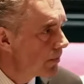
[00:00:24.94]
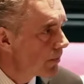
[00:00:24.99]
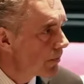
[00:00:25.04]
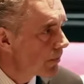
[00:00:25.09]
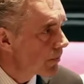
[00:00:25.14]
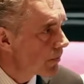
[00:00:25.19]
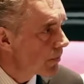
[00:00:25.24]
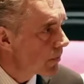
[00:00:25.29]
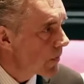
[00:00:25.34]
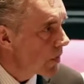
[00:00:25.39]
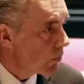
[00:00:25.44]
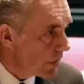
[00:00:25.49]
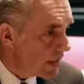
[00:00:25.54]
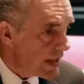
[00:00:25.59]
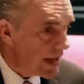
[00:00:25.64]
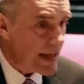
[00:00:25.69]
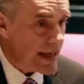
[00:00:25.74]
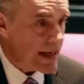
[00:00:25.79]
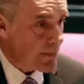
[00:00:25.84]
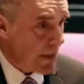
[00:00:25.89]
-hmm.
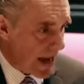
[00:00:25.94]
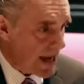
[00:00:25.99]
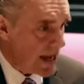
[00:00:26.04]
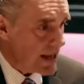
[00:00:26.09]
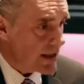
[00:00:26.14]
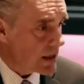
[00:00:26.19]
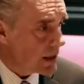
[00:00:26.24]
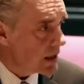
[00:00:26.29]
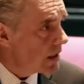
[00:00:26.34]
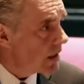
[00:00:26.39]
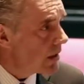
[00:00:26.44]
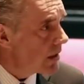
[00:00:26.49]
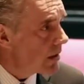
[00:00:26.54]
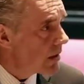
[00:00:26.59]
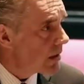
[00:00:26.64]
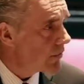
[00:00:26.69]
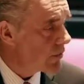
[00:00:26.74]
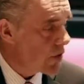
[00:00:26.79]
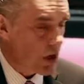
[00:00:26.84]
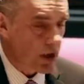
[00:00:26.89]
Really, man
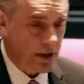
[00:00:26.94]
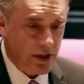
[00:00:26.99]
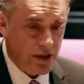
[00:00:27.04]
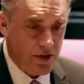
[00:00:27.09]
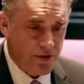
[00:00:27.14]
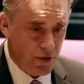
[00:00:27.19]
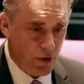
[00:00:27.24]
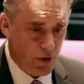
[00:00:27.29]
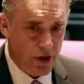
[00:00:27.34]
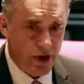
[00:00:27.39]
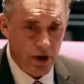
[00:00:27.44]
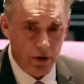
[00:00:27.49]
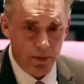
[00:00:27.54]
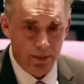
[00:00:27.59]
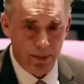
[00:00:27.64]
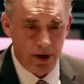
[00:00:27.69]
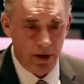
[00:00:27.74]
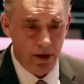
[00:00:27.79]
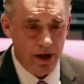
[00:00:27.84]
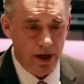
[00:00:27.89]
you've got this four
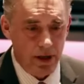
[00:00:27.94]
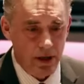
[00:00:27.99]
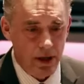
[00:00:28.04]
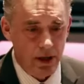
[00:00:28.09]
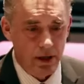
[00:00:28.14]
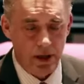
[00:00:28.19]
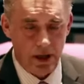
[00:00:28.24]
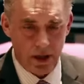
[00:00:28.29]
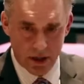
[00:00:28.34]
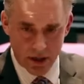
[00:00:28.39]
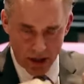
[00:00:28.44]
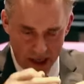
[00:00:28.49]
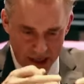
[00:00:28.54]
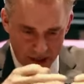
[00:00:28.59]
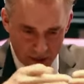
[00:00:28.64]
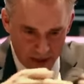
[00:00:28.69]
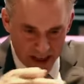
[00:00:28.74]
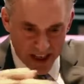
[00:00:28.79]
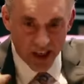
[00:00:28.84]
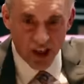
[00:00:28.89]
year period that, that
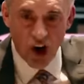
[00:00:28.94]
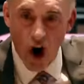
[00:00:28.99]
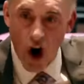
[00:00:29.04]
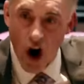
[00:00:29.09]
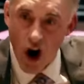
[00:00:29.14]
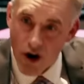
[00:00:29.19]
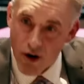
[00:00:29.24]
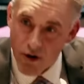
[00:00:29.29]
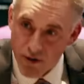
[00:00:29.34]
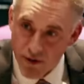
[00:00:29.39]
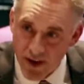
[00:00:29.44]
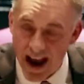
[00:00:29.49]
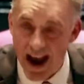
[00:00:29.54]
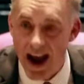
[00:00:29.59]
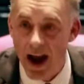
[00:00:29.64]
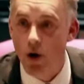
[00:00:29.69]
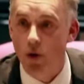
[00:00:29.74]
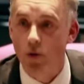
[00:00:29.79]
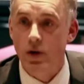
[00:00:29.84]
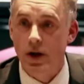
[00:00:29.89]
has been carved
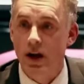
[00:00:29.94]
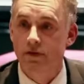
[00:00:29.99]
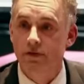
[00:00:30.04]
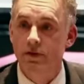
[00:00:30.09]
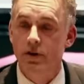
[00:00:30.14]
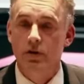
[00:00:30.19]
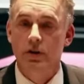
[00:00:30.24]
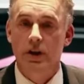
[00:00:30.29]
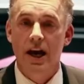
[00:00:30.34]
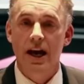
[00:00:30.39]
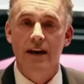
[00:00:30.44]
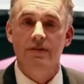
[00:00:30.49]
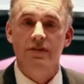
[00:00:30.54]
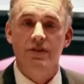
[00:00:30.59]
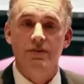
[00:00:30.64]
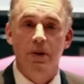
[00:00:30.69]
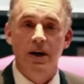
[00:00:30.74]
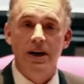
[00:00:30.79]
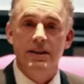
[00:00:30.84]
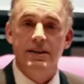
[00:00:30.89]
out of your
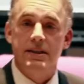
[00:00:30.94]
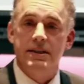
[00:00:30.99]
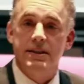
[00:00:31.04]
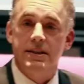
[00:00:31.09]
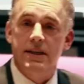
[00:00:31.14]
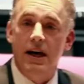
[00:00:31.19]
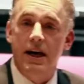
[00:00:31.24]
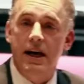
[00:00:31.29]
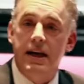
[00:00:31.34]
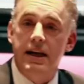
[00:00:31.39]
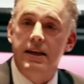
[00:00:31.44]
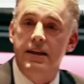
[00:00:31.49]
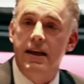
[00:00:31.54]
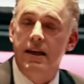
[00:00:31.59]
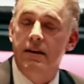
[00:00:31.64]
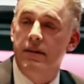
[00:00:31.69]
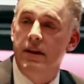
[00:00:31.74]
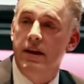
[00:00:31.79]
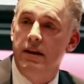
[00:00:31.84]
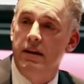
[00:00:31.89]
lives by society.
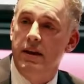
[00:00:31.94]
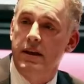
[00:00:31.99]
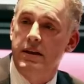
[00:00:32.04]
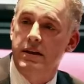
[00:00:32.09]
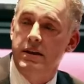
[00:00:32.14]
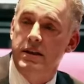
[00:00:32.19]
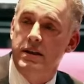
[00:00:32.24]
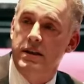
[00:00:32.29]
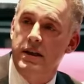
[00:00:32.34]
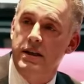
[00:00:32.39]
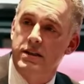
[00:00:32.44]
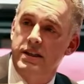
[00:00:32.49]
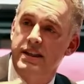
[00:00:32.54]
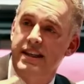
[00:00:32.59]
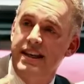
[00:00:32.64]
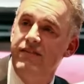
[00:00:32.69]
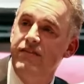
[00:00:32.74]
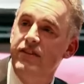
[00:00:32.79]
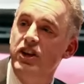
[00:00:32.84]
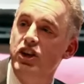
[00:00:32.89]
They, they, it's, it's
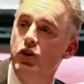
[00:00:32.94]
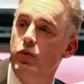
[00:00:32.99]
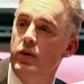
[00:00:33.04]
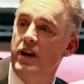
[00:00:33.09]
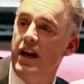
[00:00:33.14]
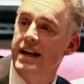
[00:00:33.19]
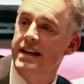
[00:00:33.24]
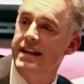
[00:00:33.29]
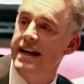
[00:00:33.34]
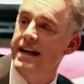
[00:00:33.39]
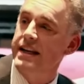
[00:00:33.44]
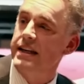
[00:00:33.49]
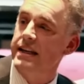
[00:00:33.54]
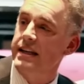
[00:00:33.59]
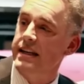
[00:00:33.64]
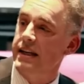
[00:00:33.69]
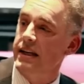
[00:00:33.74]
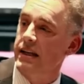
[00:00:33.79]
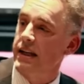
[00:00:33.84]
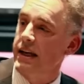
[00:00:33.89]
given you an
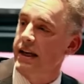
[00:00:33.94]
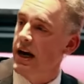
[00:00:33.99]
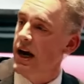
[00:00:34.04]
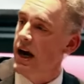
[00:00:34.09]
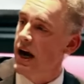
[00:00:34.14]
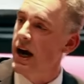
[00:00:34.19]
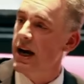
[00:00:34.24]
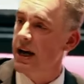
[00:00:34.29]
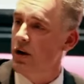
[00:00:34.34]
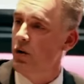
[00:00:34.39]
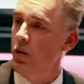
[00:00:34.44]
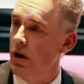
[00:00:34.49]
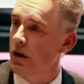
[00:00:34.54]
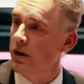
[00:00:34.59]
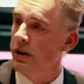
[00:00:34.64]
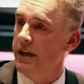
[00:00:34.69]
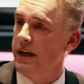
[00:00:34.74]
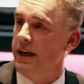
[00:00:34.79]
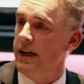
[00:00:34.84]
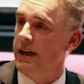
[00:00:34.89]
identity, like a high
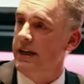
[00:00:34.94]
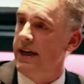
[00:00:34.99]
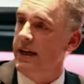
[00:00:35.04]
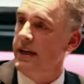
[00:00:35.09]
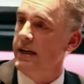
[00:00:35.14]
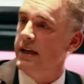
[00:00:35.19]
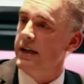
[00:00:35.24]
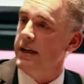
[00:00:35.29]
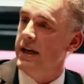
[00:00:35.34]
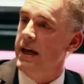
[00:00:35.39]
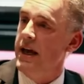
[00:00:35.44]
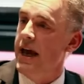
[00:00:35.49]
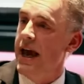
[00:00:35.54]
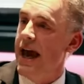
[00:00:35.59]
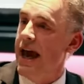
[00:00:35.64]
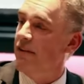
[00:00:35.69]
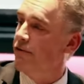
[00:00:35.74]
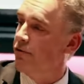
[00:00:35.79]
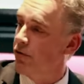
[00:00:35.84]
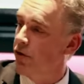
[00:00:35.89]
quality identity,
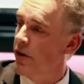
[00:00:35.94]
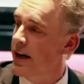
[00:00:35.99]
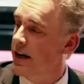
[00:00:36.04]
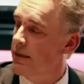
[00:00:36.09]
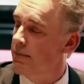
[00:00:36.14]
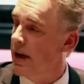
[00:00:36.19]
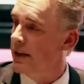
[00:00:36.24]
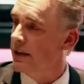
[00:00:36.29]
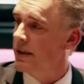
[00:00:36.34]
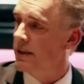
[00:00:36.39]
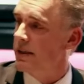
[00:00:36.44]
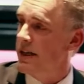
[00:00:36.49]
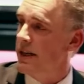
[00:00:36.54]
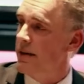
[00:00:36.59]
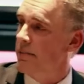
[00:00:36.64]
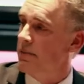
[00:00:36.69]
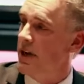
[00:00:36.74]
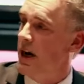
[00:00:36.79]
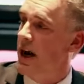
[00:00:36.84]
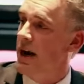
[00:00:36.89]
and freedom at the
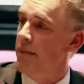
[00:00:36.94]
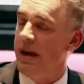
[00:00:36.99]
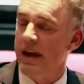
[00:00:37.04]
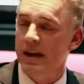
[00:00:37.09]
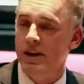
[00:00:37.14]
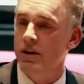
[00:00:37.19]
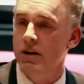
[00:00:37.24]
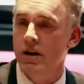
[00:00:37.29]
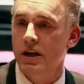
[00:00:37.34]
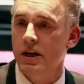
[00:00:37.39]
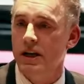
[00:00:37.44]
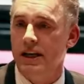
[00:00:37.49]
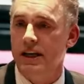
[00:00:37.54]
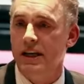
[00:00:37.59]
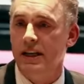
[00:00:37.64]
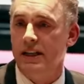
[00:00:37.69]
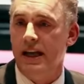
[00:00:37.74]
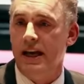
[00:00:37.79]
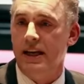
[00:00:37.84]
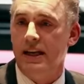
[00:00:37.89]
same time. And you're not going
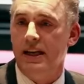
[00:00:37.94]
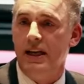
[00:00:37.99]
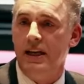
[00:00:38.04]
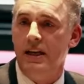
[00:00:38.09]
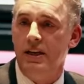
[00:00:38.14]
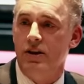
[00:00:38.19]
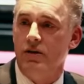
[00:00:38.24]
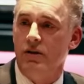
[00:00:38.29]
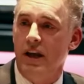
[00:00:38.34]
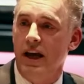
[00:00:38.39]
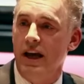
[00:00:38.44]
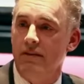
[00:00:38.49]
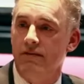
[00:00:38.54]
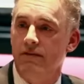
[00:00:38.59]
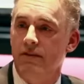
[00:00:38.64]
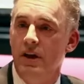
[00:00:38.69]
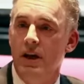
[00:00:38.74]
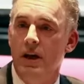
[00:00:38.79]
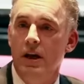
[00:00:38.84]
to get that again in your life.